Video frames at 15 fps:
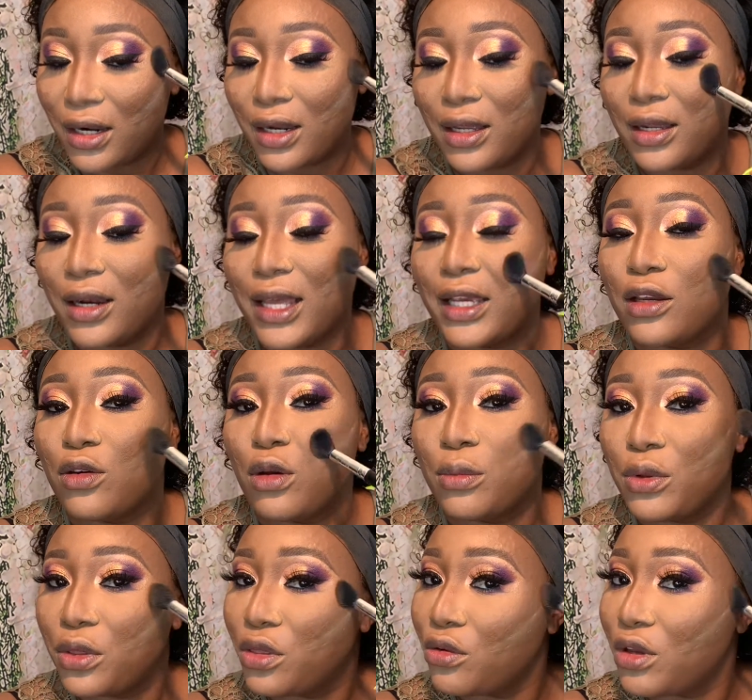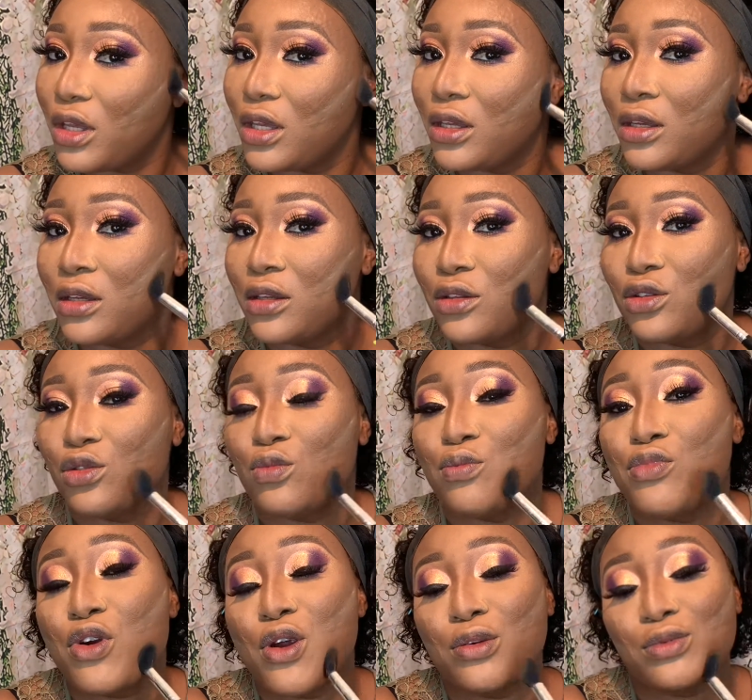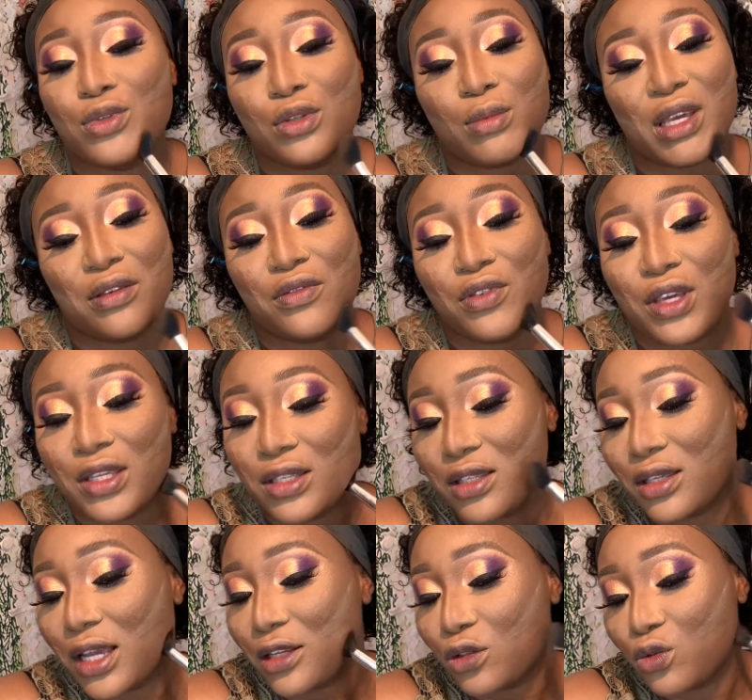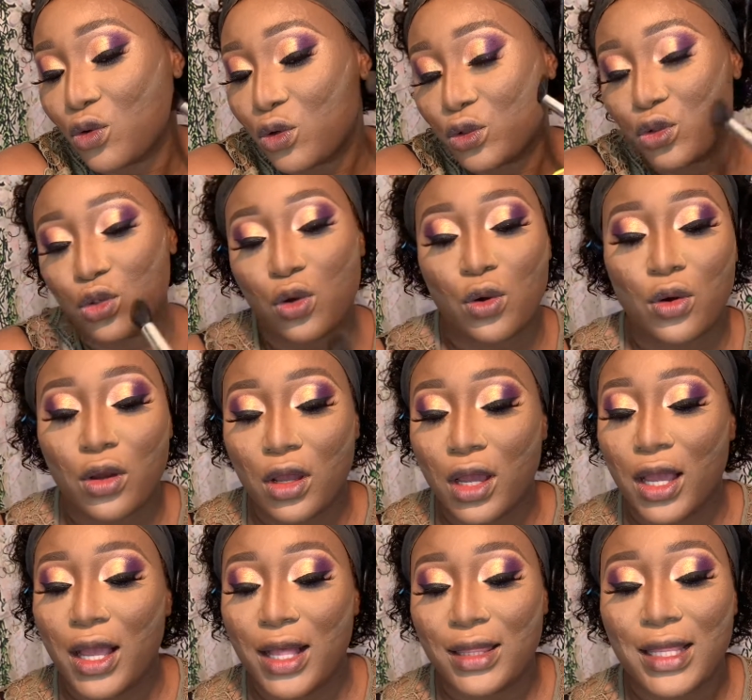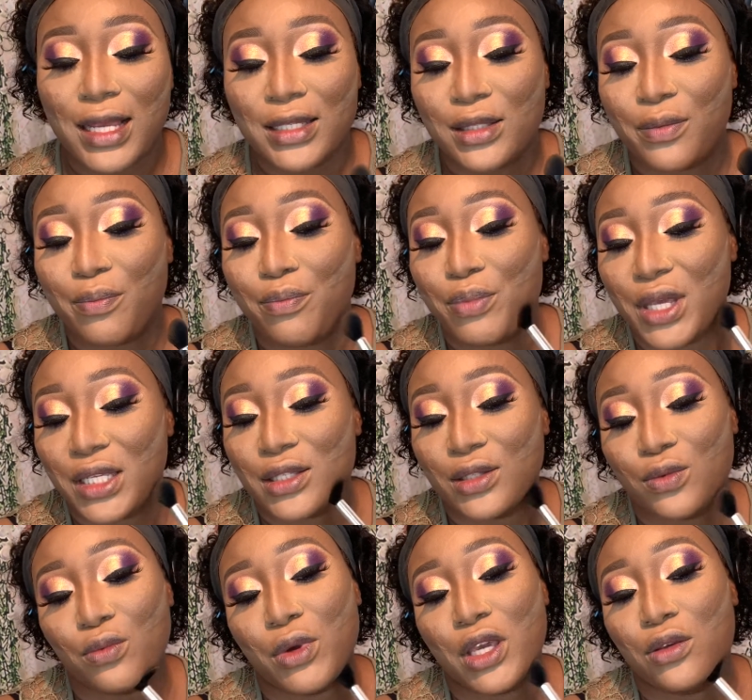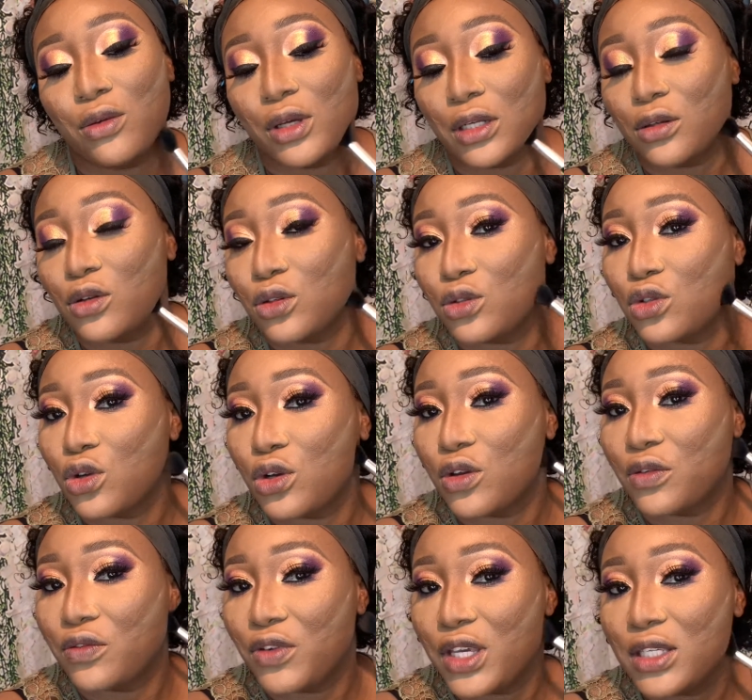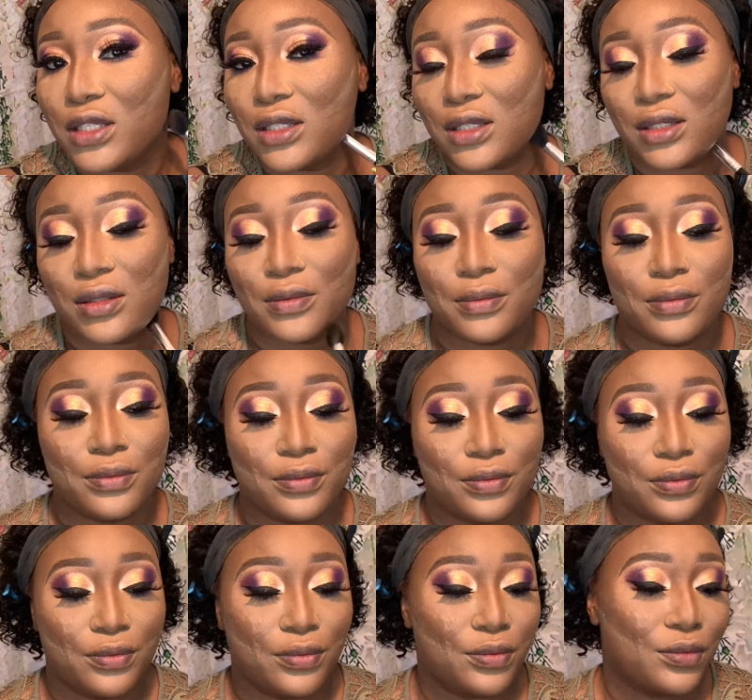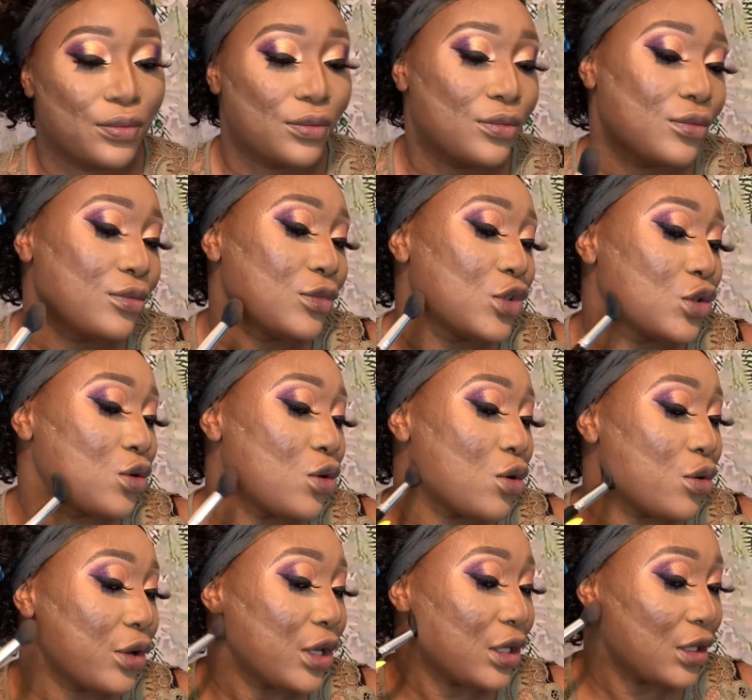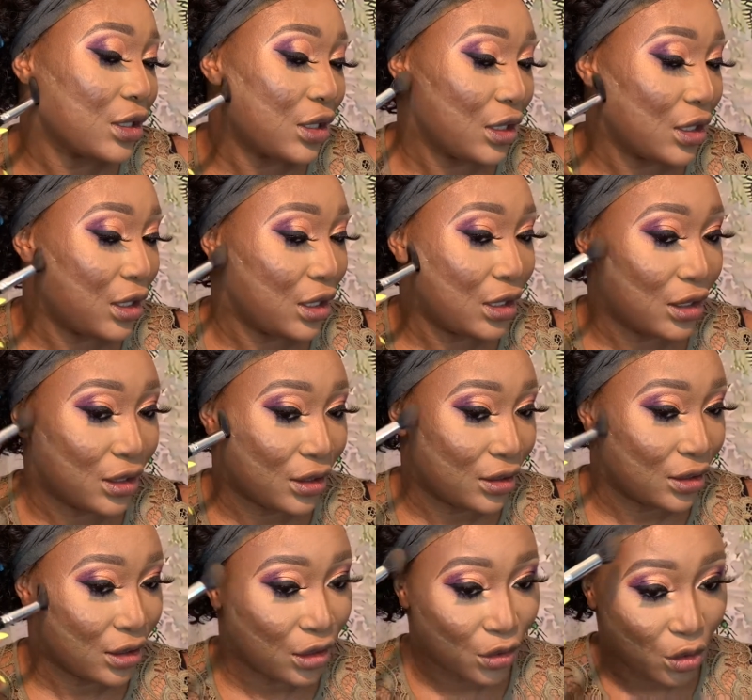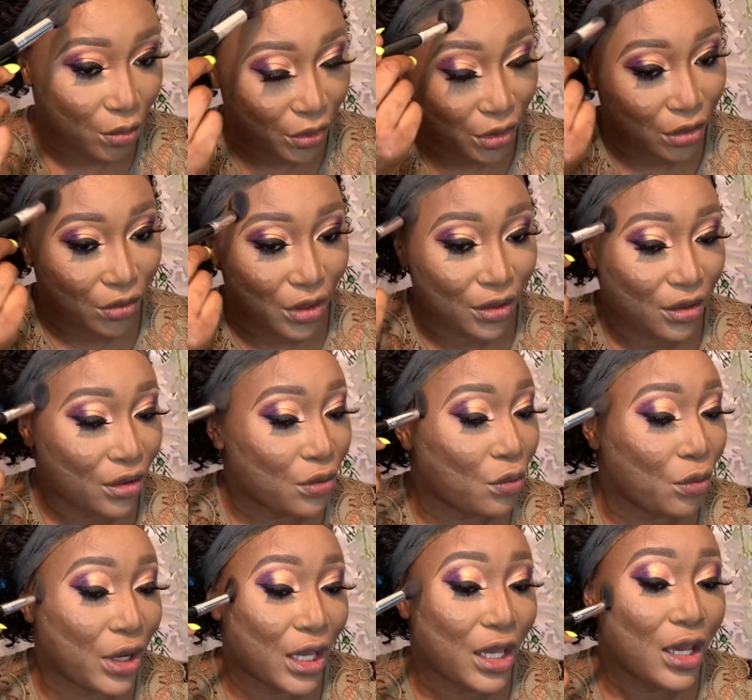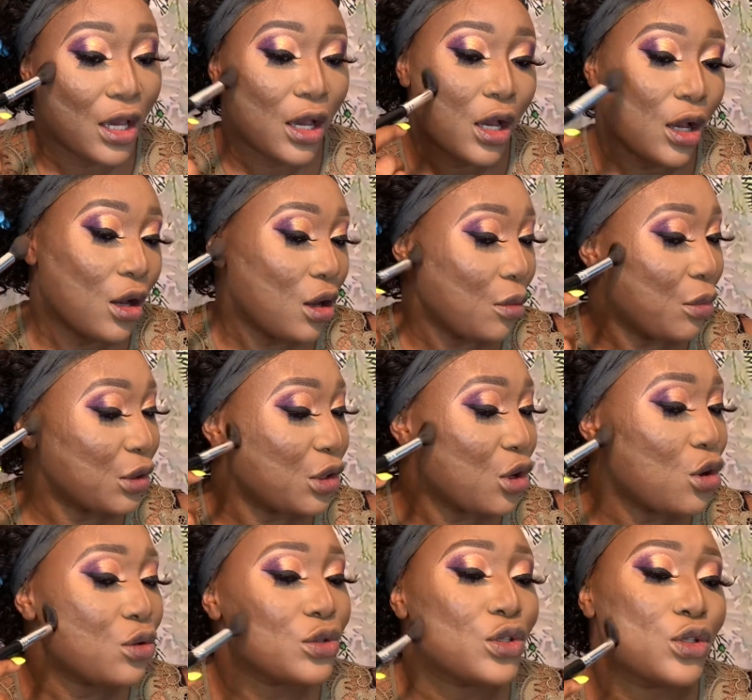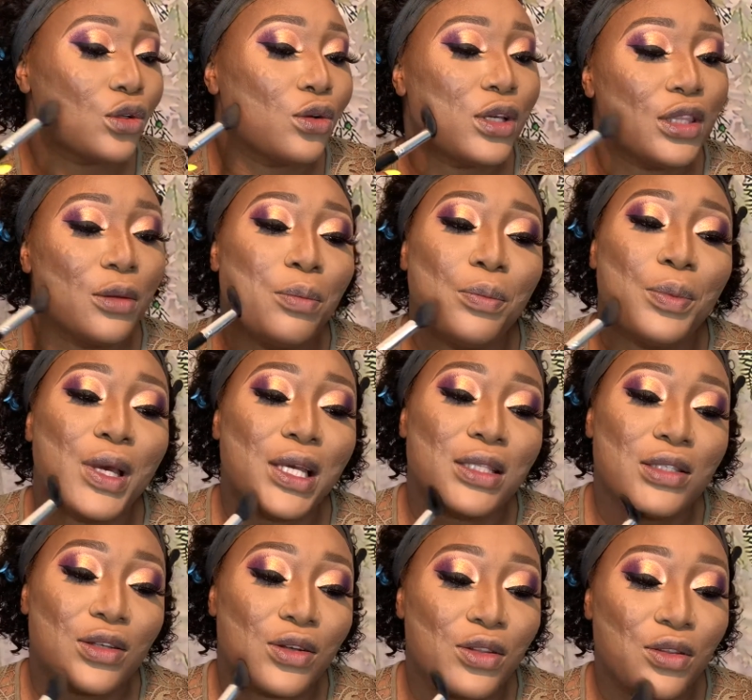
like number 3 to bronze my face and to contour. That's the best way you can contour your face, to go in a number 3 way. But also it depends on the